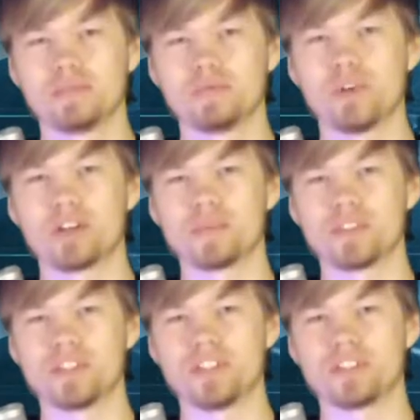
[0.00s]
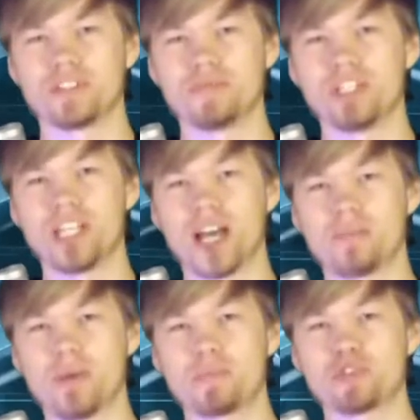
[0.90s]
Welcome to TLC Recap
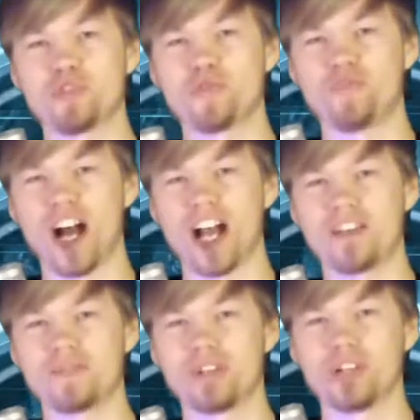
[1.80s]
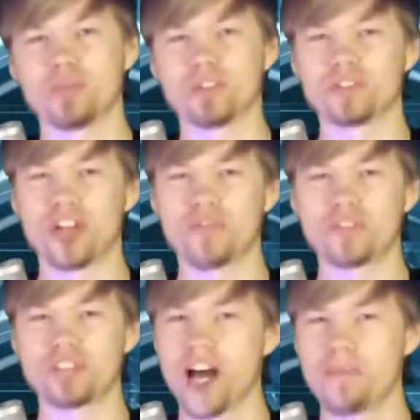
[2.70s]
Episode 5, where the stuff is
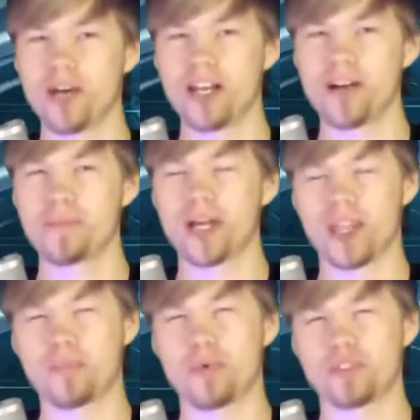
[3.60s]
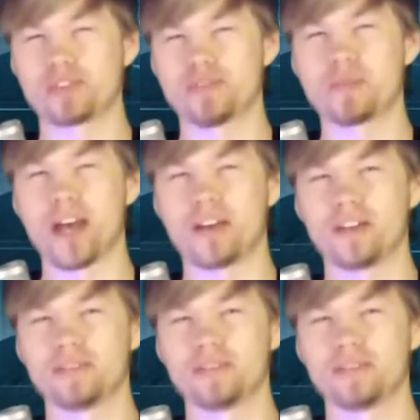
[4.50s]
not made up and the points do matter.